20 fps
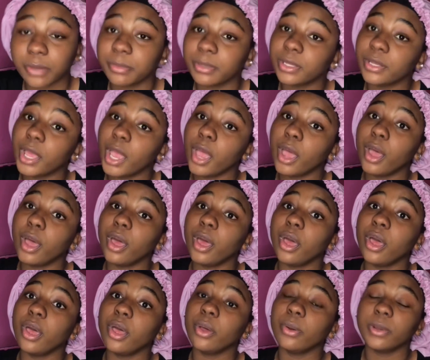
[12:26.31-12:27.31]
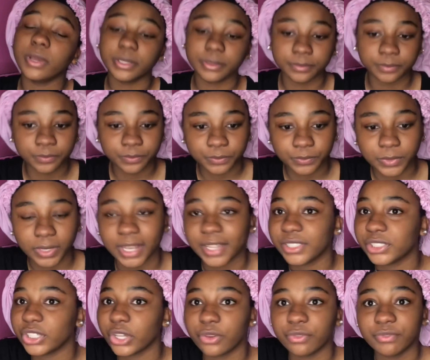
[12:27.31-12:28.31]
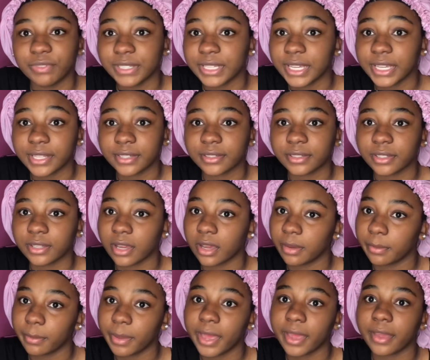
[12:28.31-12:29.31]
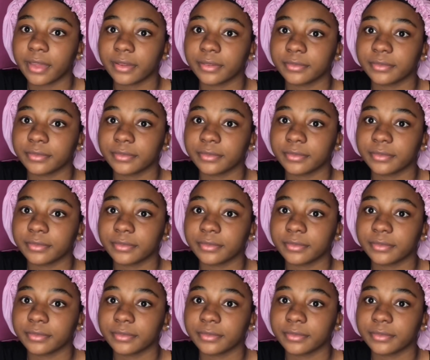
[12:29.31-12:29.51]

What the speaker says: below. And don't forget to come back.